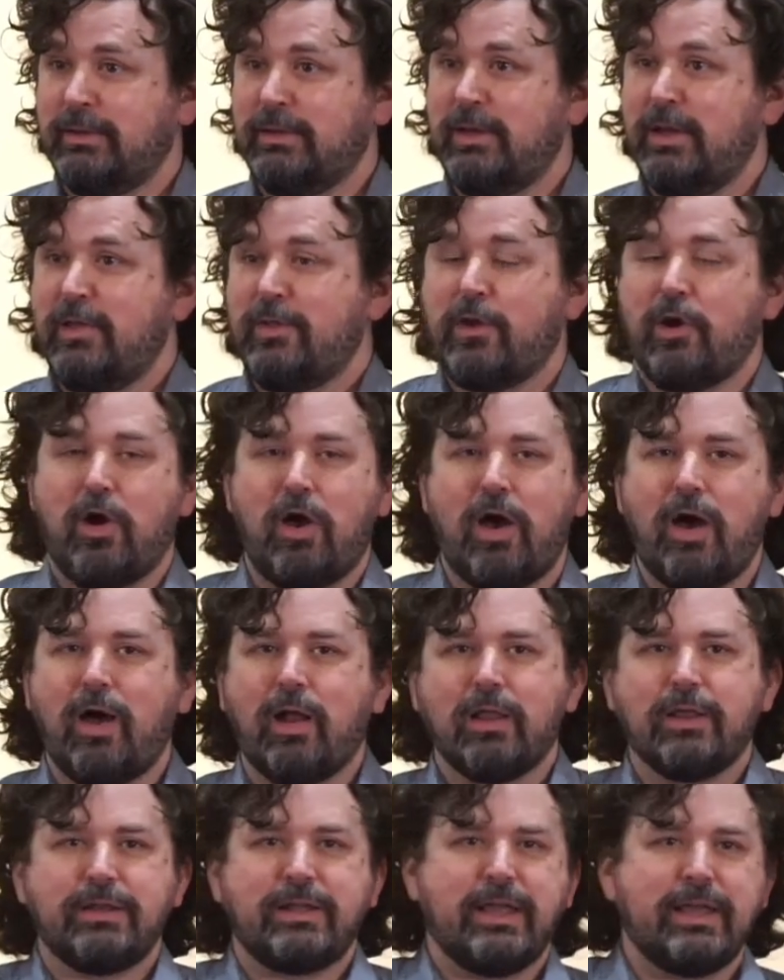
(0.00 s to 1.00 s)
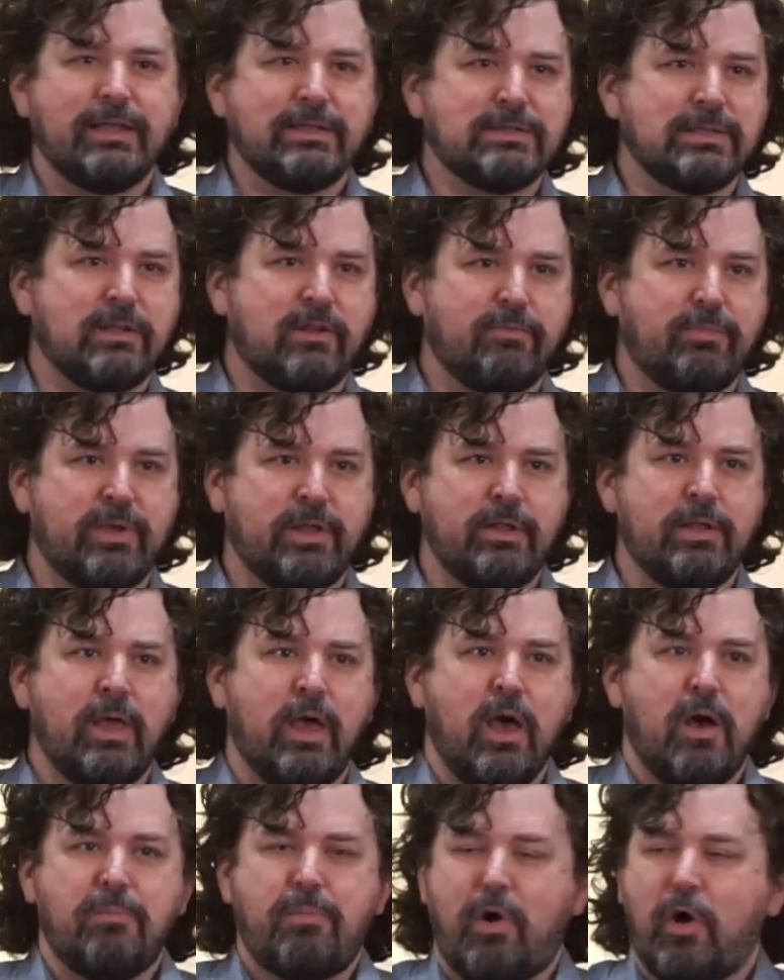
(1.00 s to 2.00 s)
There are holidays that have been
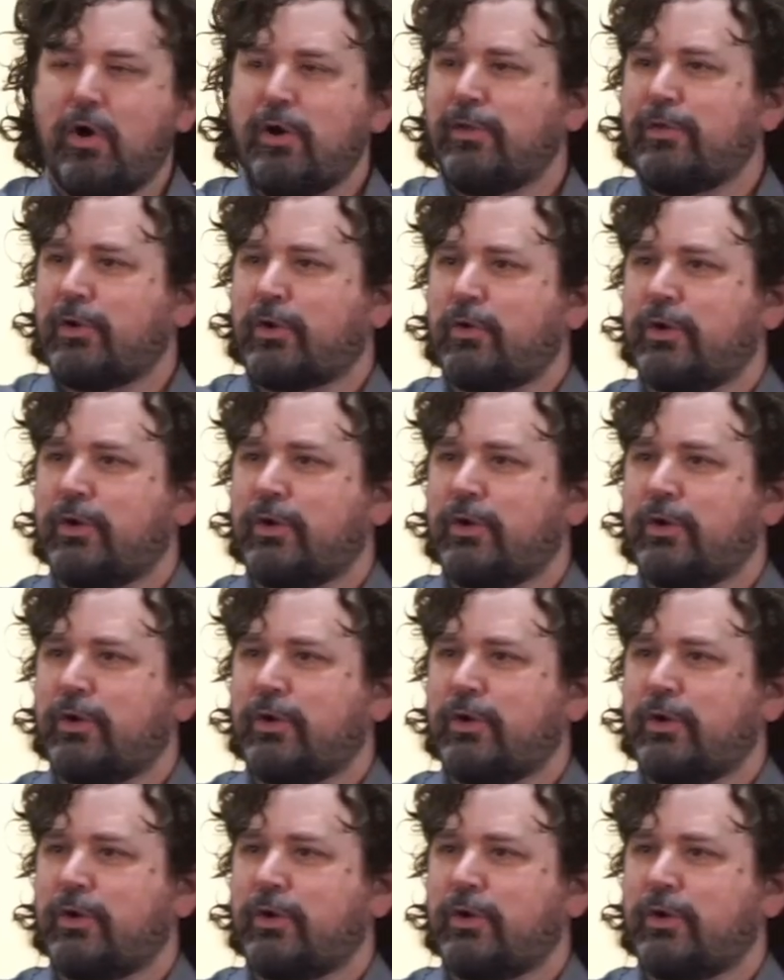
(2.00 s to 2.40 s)
part of the